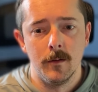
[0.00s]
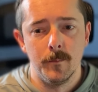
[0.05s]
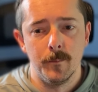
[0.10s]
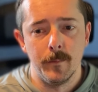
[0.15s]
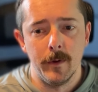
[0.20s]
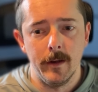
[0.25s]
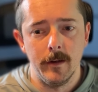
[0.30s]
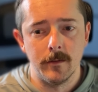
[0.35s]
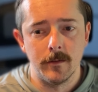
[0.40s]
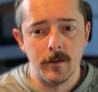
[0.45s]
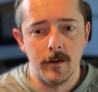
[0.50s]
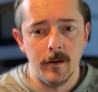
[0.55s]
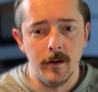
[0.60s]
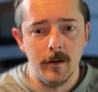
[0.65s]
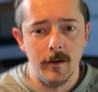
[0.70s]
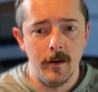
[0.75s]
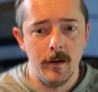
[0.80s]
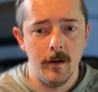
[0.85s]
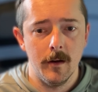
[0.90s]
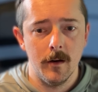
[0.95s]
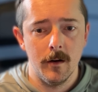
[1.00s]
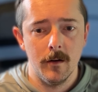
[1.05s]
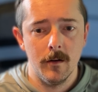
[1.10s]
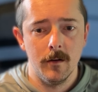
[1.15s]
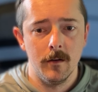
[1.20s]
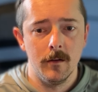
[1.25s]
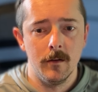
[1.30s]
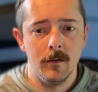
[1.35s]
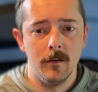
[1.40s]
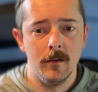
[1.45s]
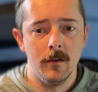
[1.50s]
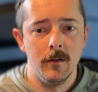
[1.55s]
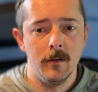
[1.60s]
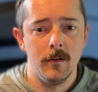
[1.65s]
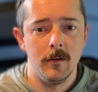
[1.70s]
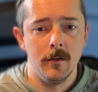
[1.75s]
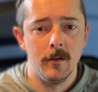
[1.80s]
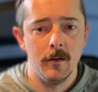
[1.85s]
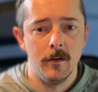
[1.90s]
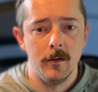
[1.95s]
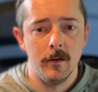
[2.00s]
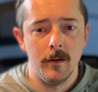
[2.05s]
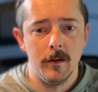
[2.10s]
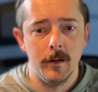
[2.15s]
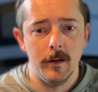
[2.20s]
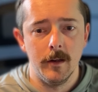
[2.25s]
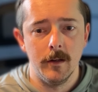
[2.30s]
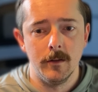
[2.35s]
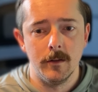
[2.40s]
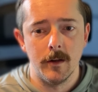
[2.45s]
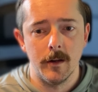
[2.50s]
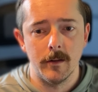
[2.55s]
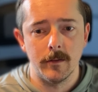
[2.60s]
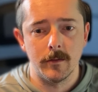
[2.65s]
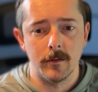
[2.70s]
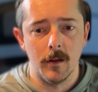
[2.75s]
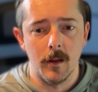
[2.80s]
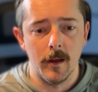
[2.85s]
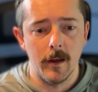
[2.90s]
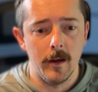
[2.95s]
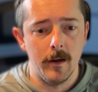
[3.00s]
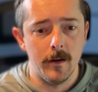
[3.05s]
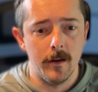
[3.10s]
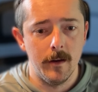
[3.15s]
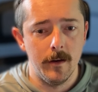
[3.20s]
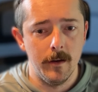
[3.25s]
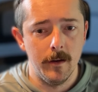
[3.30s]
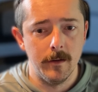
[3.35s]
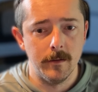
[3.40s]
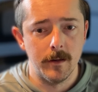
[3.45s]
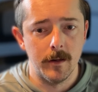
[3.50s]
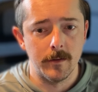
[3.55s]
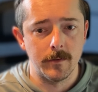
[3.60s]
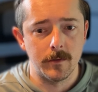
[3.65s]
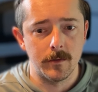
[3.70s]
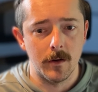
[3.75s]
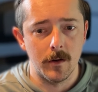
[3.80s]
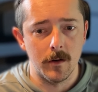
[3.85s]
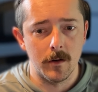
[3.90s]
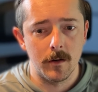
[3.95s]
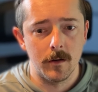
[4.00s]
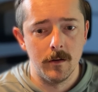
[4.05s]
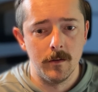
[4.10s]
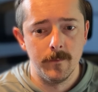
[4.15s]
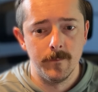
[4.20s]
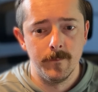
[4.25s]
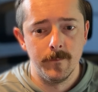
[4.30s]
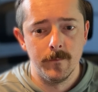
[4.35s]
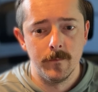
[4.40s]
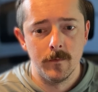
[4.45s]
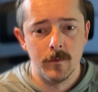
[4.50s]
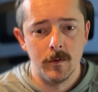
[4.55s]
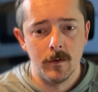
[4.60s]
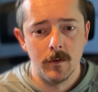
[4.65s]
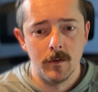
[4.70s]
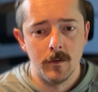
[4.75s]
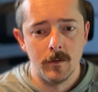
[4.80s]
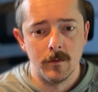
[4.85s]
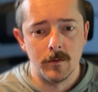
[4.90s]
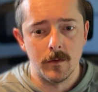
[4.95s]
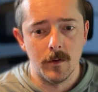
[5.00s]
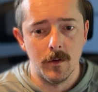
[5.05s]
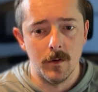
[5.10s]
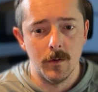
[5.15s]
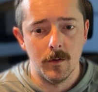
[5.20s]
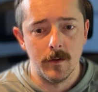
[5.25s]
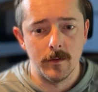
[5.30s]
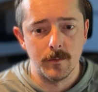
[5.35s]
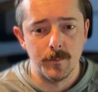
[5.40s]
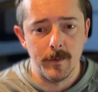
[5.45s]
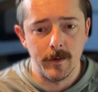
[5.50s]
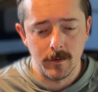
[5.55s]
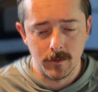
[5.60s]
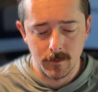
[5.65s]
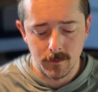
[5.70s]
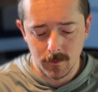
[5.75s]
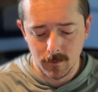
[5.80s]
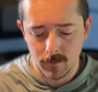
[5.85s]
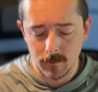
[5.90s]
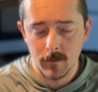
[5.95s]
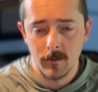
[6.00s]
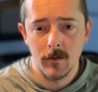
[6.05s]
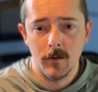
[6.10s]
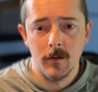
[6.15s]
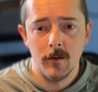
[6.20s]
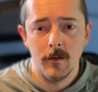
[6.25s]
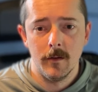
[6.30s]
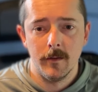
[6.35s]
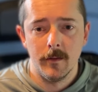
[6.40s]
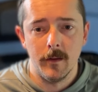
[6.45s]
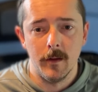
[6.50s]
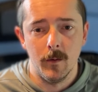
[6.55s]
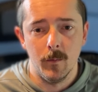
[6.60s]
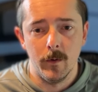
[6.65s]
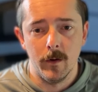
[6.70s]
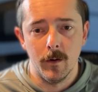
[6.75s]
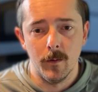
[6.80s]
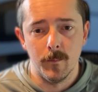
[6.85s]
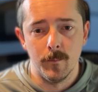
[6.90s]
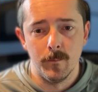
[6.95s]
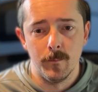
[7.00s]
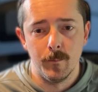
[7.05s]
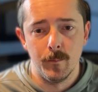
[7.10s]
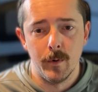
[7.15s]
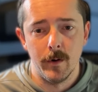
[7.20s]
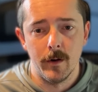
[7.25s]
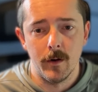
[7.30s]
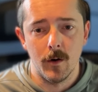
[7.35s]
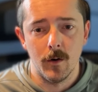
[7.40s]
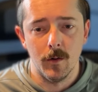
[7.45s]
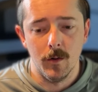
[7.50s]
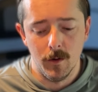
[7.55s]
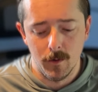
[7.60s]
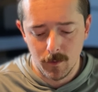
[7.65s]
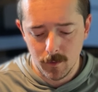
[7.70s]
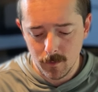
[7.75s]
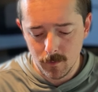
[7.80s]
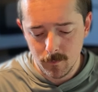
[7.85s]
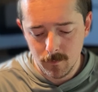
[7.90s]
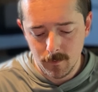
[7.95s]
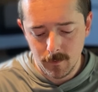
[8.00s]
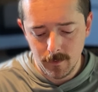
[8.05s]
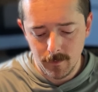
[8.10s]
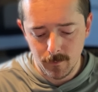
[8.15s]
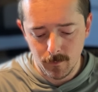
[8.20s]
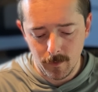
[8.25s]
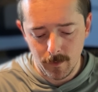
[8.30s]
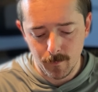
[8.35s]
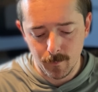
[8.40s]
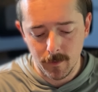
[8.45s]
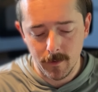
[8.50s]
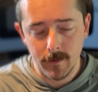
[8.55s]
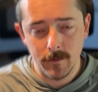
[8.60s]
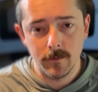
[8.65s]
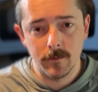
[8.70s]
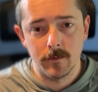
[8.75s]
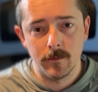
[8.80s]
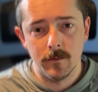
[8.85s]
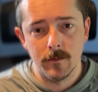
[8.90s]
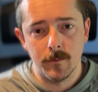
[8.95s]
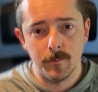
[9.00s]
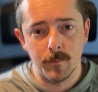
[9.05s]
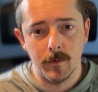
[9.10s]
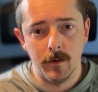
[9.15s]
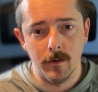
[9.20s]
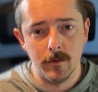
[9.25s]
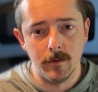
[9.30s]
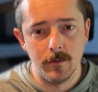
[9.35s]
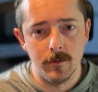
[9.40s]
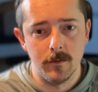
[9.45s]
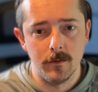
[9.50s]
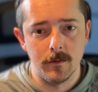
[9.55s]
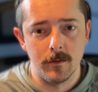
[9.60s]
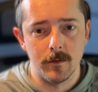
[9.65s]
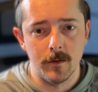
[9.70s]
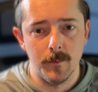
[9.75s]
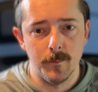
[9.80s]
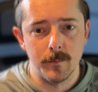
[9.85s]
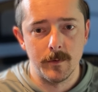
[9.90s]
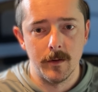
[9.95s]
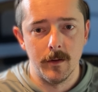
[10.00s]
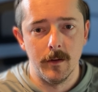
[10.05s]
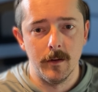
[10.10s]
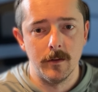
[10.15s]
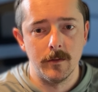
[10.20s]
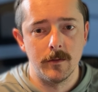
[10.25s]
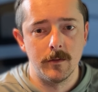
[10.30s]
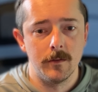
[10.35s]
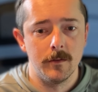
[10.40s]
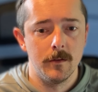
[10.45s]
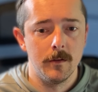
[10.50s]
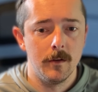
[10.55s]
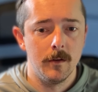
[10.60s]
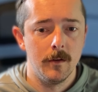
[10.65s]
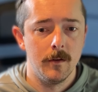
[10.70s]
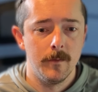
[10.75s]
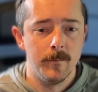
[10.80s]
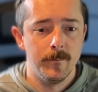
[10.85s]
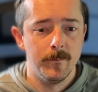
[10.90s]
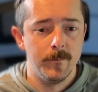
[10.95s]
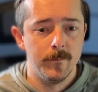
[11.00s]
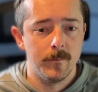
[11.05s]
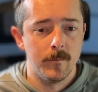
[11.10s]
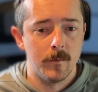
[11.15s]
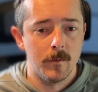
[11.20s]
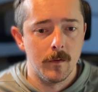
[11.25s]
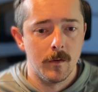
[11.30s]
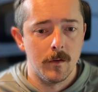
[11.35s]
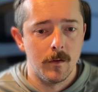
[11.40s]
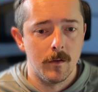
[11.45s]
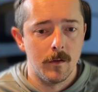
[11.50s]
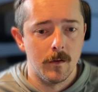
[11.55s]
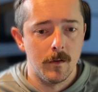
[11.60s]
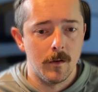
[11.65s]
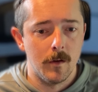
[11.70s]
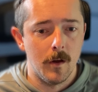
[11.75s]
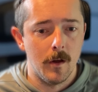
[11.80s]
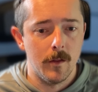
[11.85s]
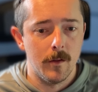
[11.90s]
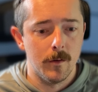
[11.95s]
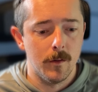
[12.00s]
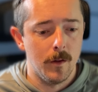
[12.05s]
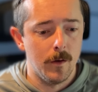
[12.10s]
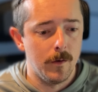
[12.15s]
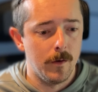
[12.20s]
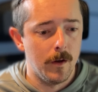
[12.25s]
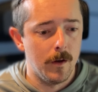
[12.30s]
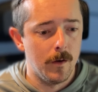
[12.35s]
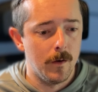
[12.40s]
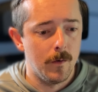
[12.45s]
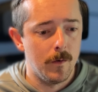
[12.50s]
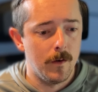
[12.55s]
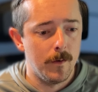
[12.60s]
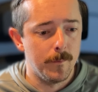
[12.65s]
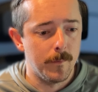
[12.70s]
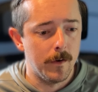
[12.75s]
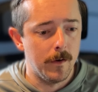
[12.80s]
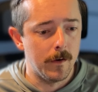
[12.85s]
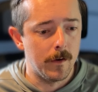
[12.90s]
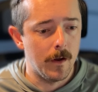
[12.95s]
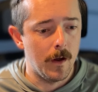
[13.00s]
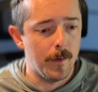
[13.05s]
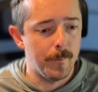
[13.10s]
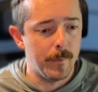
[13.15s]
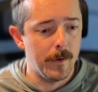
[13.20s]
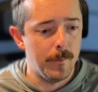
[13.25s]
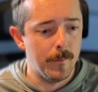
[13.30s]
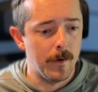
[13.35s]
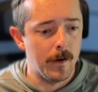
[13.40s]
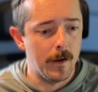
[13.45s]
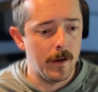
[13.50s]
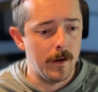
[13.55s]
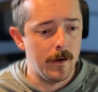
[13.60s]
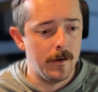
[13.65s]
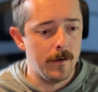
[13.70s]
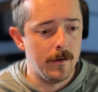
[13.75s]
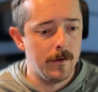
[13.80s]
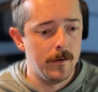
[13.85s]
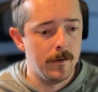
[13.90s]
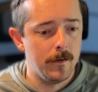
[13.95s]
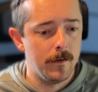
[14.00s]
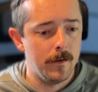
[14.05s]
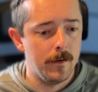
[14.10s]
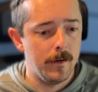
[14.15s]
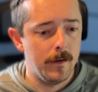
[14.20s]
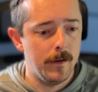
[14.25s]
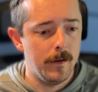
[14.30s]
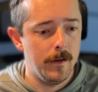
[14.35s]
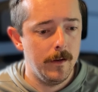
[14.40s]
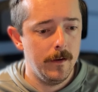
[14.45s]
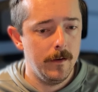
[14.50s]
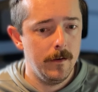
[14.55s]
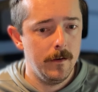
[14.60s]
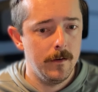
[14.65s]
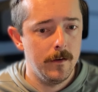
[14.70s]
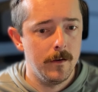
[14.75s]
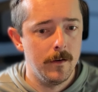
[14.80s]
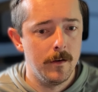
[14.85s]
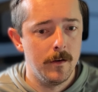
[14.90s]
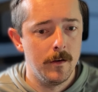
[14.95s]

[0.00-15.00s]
paste it in here, ingest light and ingest dark. So let's make sure that we're putting our logo in the right place. I'm going to jump to this other logo. I'm going to copy mine in.